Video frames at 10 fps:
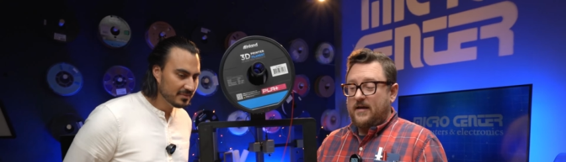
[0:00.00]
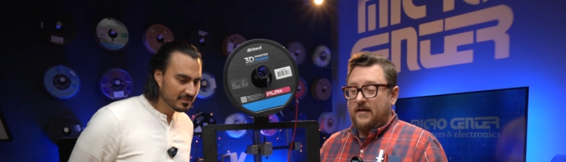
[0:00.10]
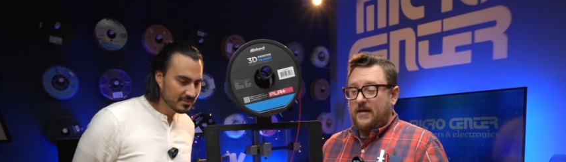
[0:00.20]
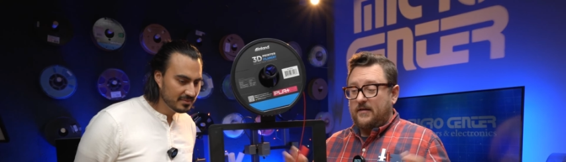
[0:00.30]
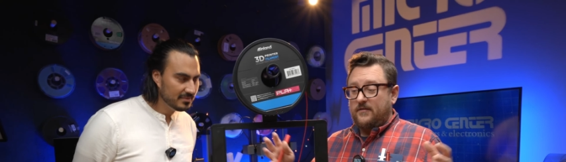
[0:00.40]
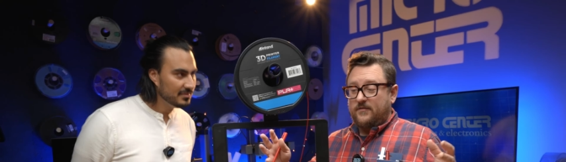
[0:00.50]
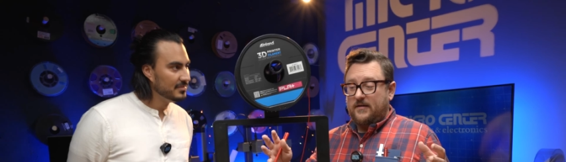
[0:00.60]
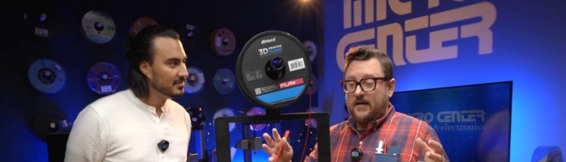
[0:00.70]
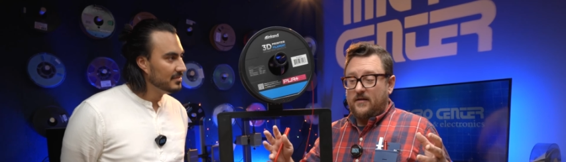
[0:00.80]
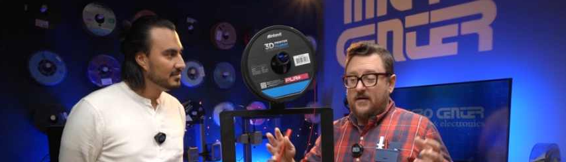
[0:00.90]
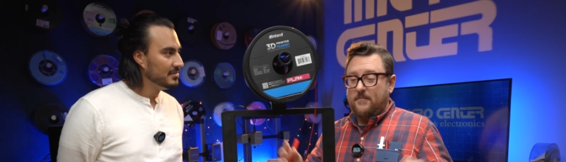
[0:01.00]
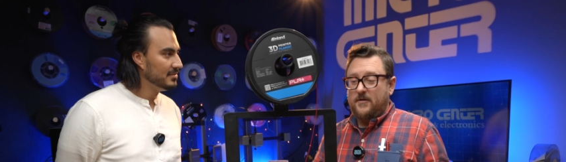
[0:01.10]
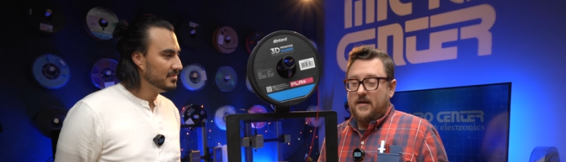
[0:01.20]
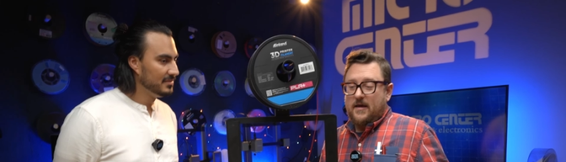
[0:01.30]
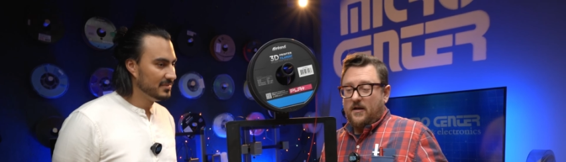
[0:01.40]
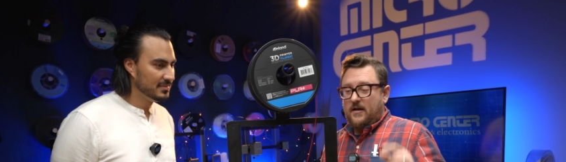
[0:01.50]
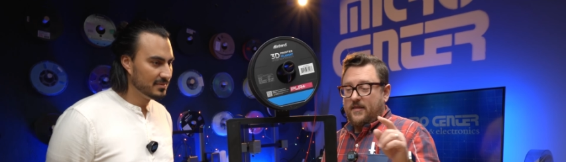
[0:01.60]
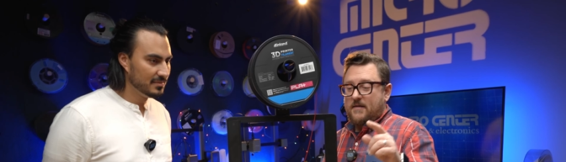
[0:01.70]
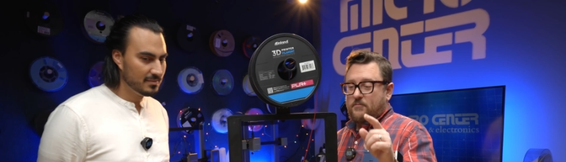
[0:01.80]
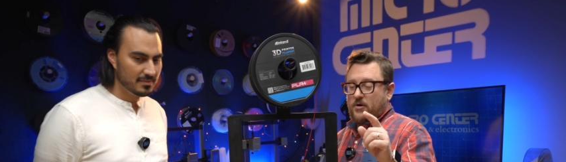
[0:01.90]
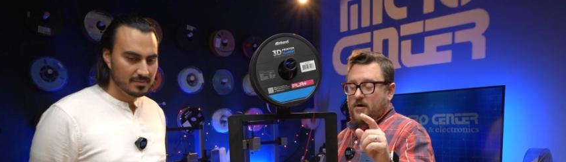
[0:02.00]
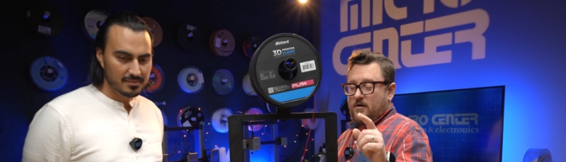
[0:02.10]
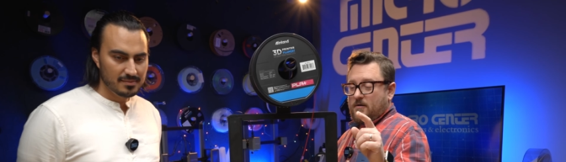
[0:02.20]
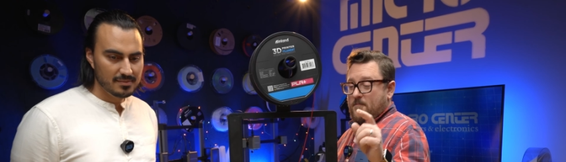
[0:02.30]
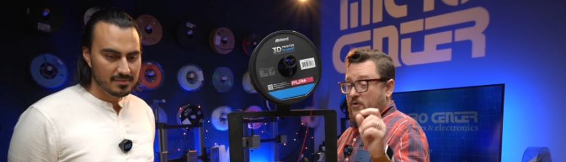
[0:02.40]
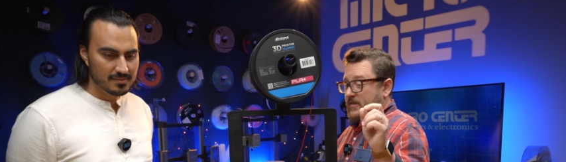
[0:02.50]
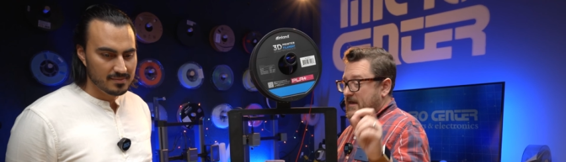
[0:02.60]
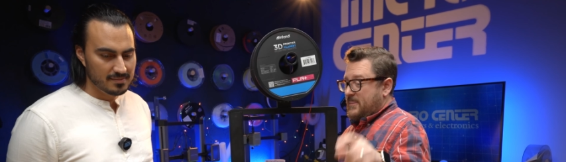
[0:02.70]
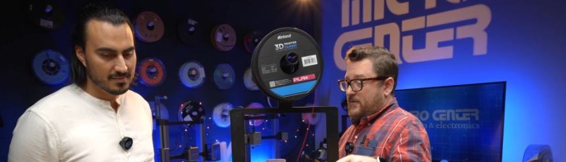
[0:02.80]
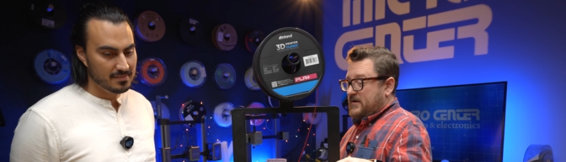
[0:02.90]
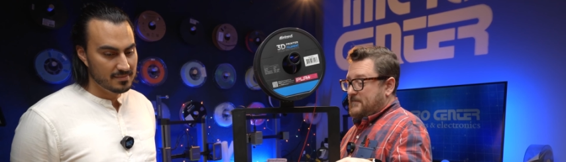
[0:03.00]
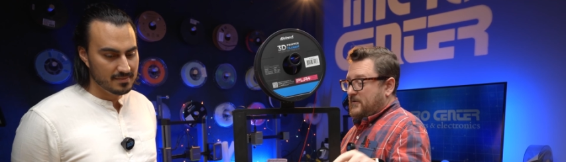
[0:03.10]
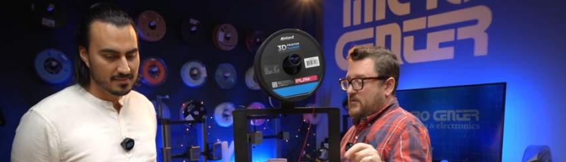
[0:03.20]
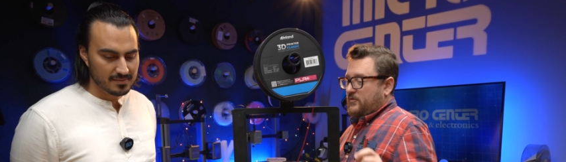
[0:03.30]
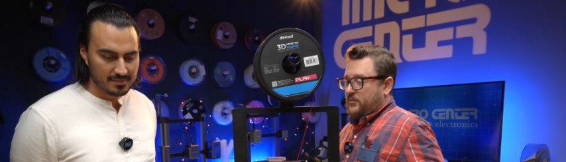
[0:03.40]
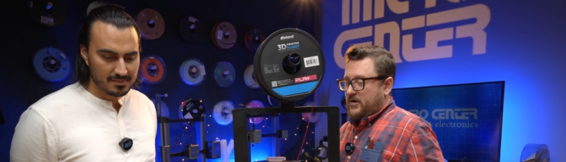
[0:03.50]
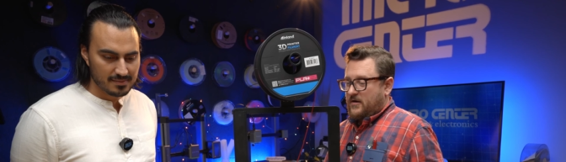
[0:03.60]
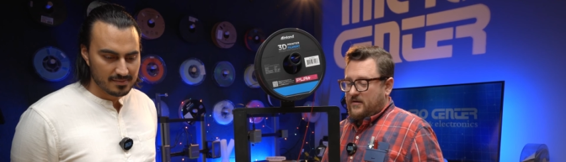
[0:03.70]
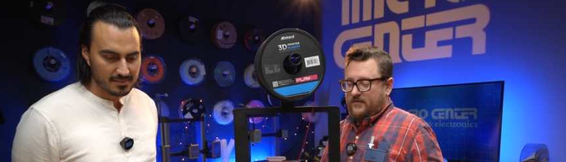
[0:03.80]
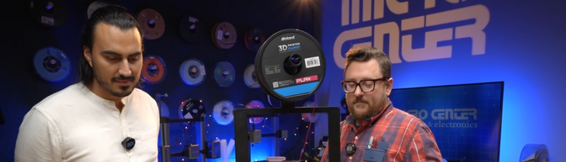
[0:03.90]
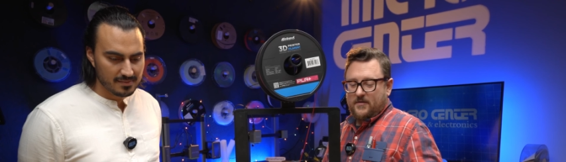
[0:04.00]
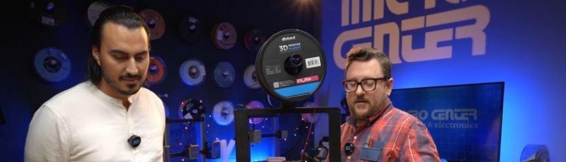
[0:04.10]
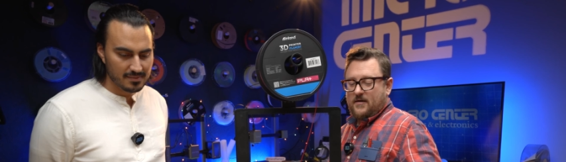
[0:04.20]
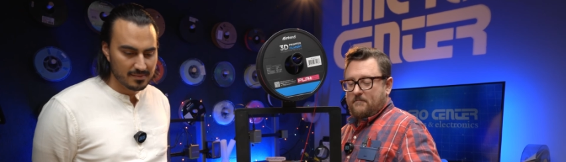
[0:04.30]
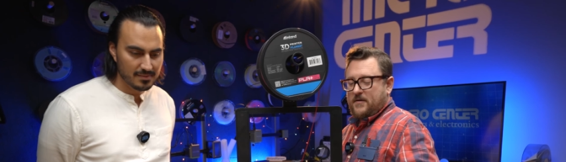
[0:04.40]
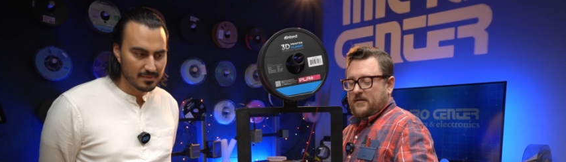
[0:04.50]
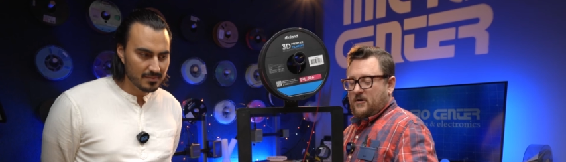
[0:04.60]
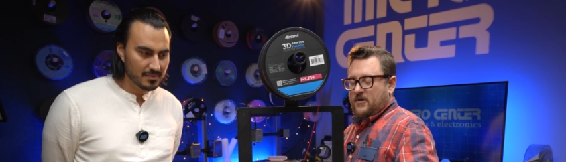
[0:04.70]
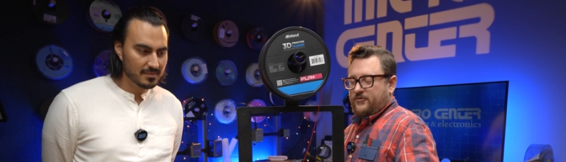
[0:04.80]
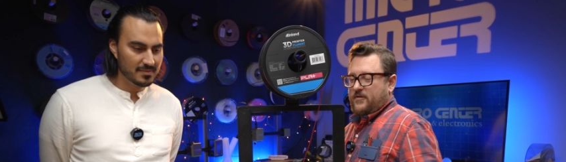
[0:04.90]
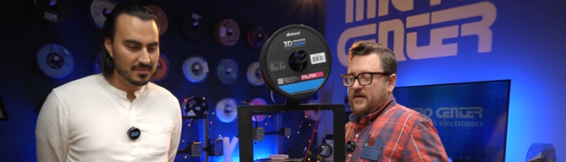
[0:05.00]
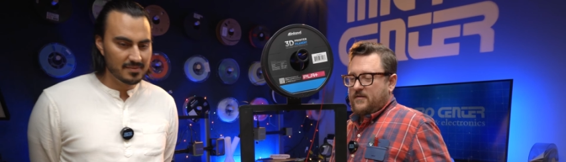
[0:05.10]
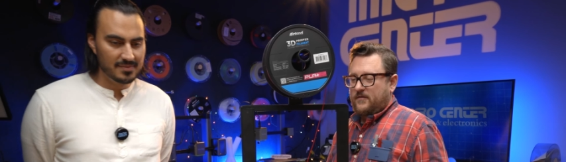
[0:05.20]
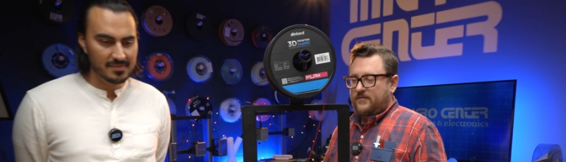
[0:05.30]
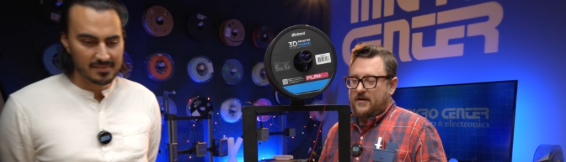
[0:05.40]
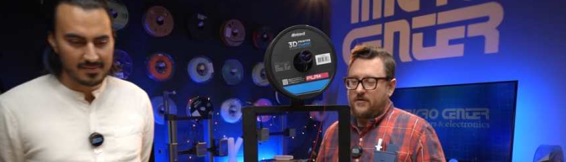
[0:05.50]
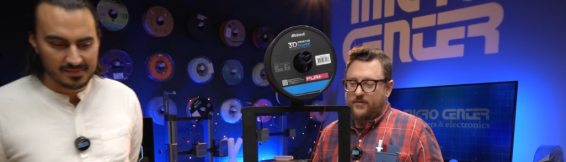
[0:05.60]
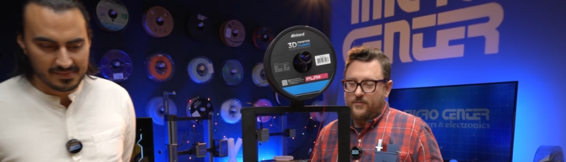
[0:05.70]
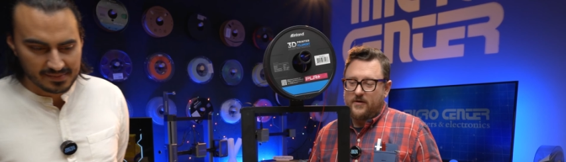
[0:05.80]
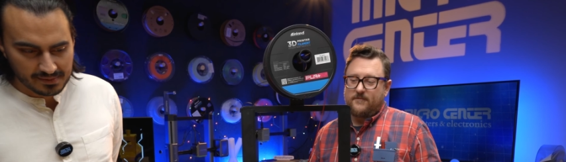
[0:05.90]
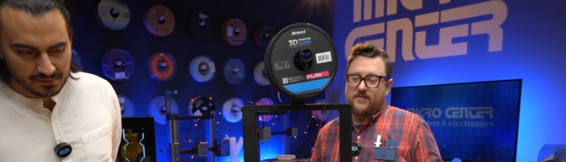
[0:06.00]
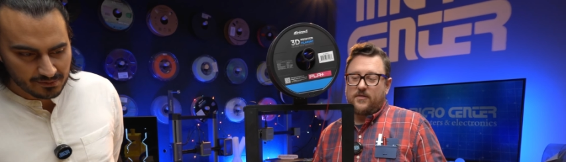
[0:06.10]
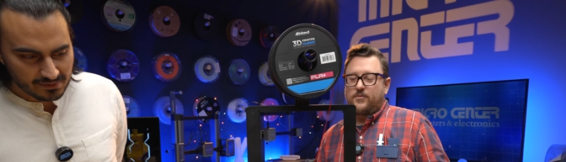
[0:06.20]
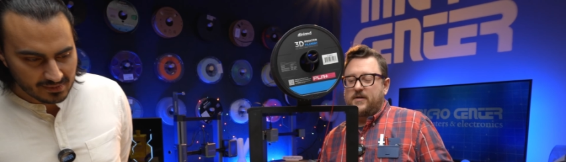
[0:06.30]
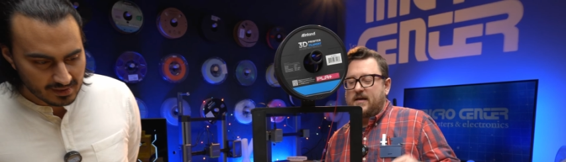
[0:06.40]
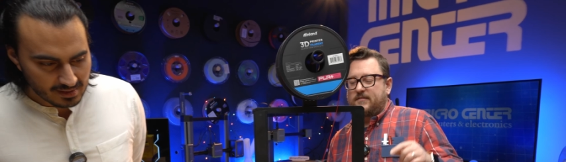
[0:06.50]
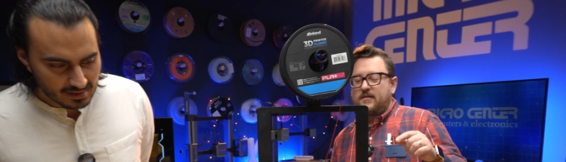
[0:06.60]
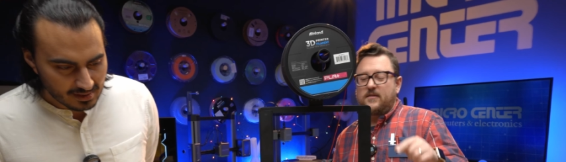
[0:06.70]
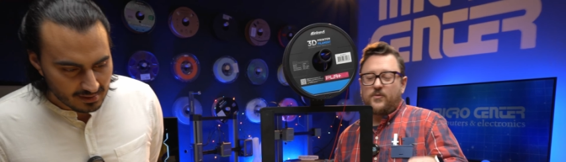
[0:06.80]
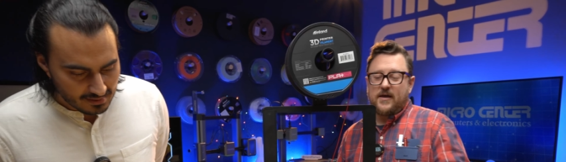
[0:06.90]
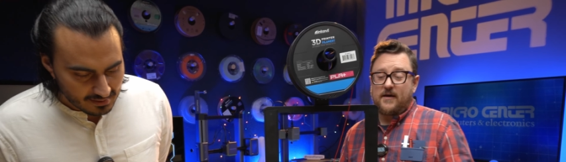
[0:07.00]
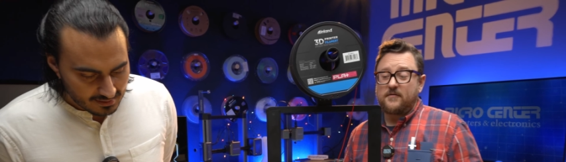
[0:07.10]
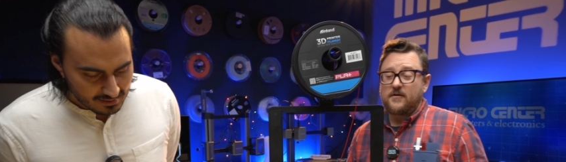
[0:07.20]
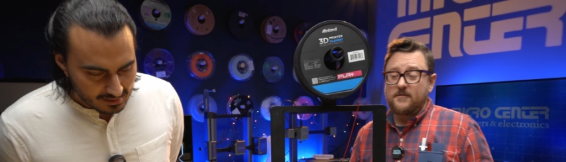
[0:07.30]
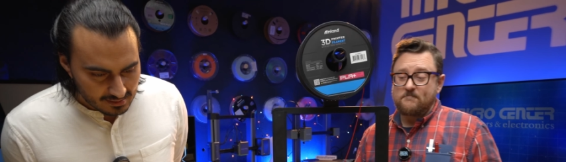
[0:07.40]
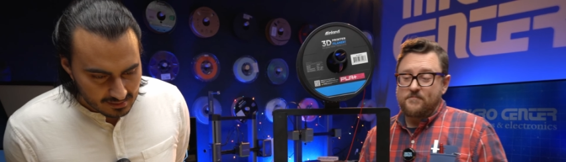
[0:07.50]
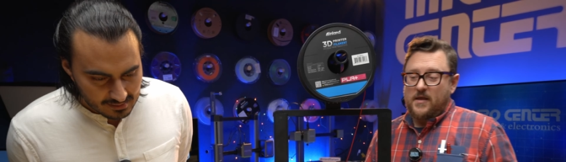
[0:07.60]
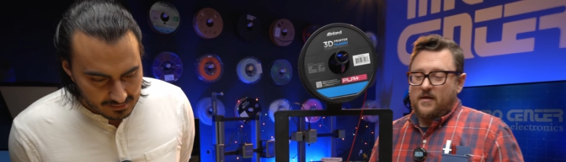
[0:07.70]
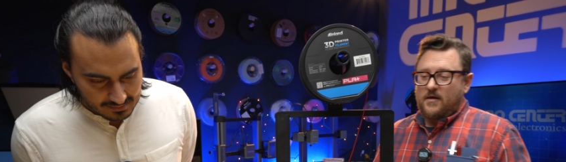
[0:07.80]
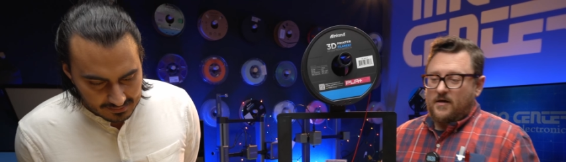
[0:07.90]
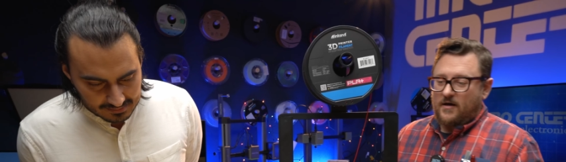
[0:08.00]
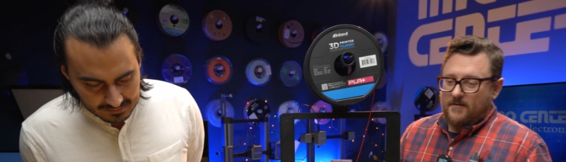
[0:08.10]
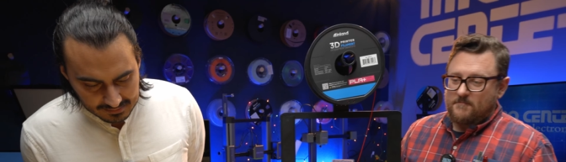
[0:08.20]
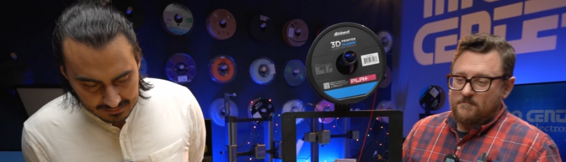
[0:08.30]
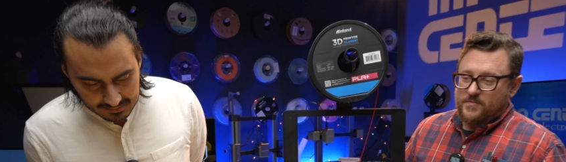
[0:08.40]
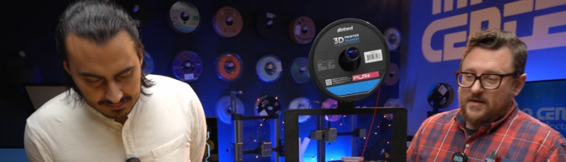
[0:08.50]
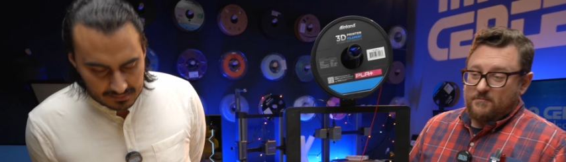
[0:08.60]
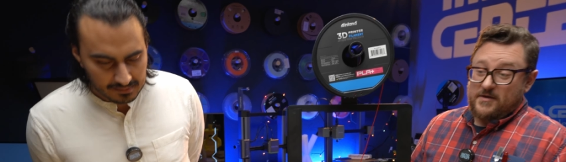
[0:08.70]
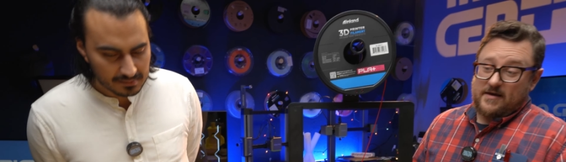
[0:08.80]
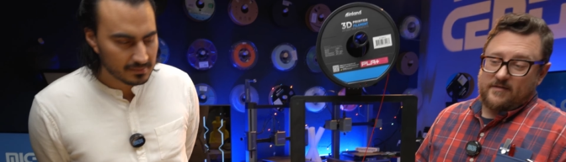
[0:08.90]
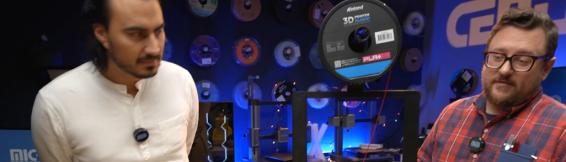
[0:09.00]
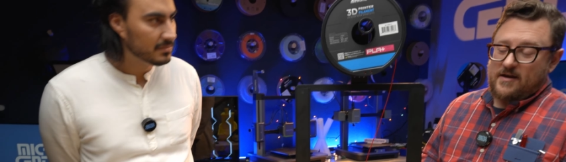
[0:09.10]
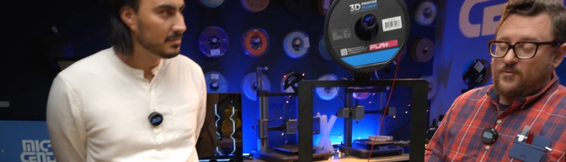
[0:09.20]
Speaker 1: and scale it up. Now that printer or that three D print was printed on something a bit larger than this Ender three V three S E that we have here. Um, but yeah, that's kind